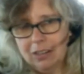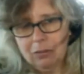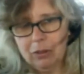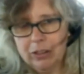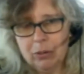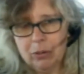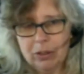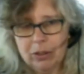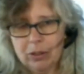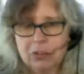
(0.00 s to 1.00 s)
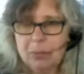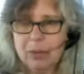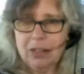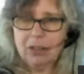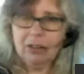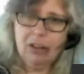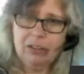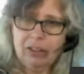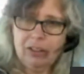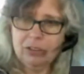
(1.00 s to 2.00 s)
Whether you want to participate in the
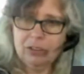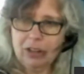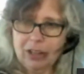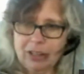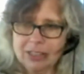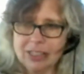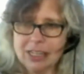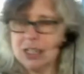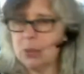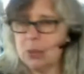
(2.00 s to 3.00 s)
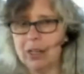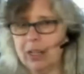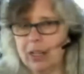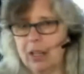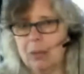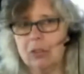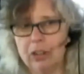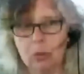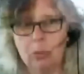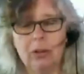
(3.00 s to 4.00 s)
contest or not is really up to
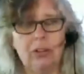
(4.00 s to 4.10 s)
you.